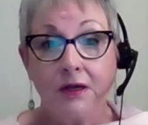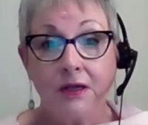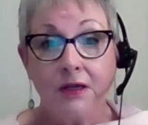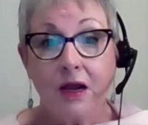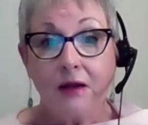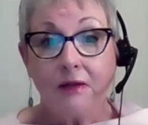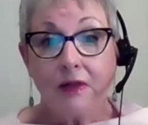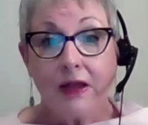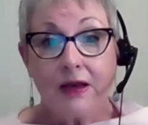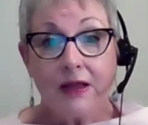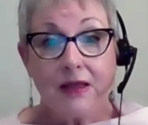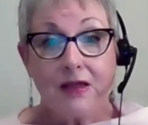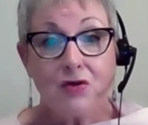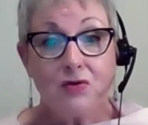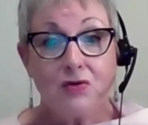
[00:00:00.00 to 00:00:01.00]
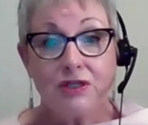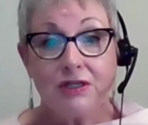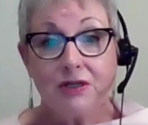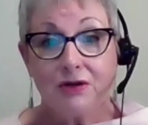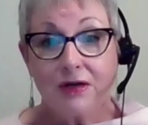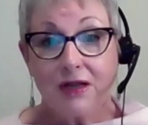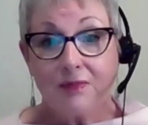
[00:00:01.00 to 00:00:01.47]
young lady who's
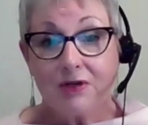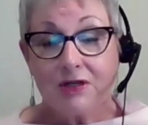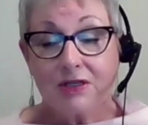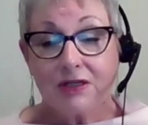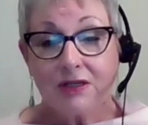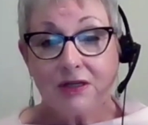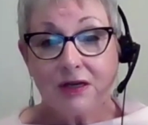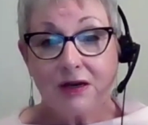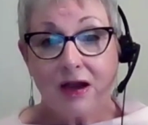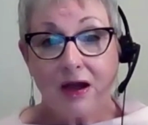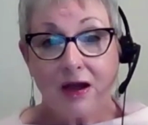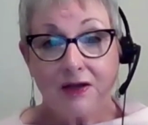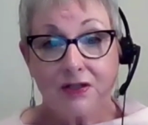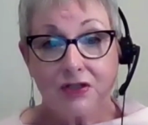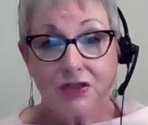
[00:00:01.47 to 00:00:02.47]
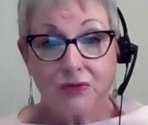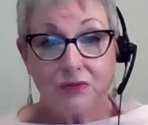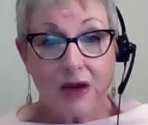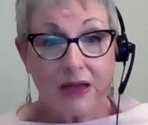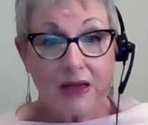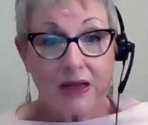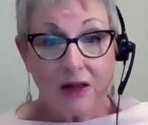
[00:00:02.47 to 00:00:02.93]
here in Edmonton do
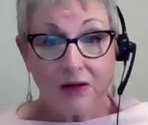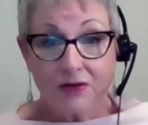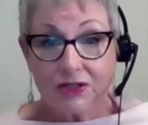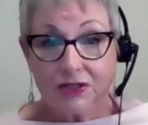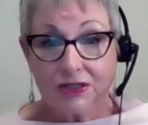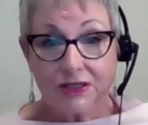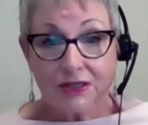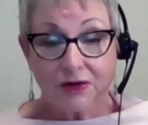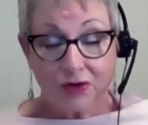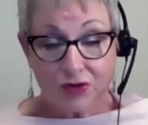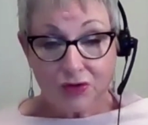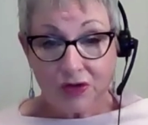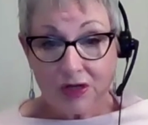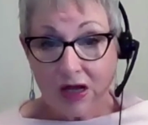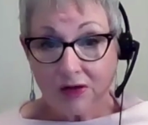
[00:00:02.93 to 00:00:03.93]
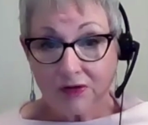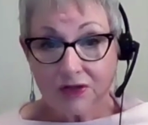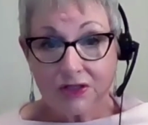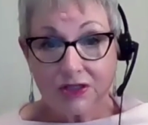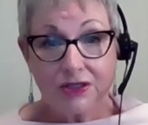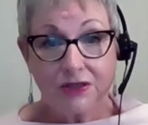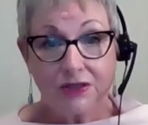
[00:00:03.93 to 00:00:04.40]
the color
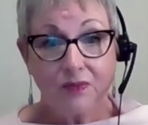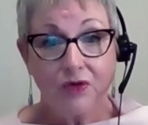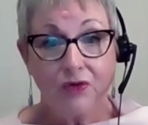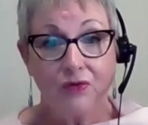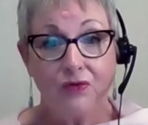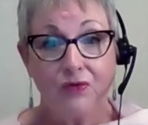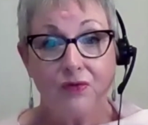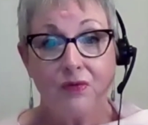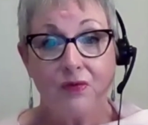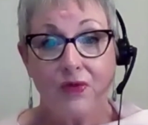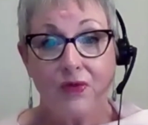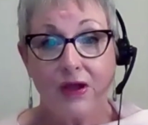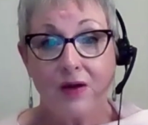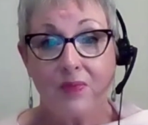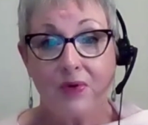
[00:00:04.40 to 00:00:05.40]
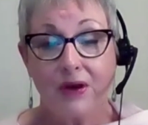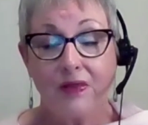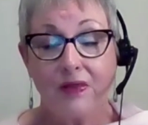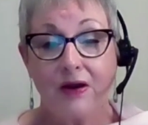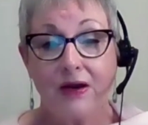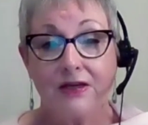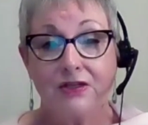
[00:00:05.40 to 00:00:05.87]
system through the company
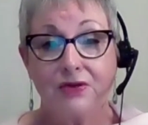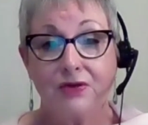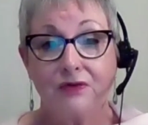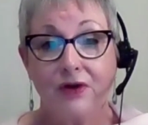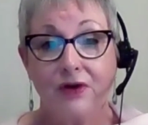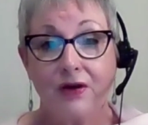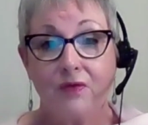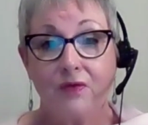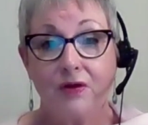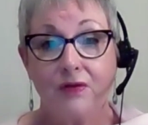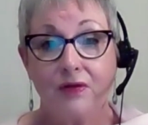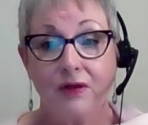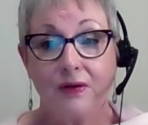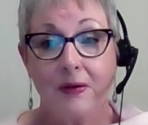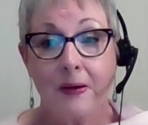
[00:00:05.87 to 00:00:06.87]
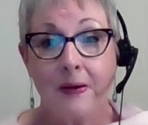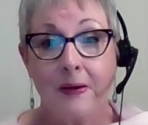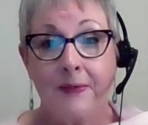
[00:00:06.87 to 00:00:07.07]
that I certified with. And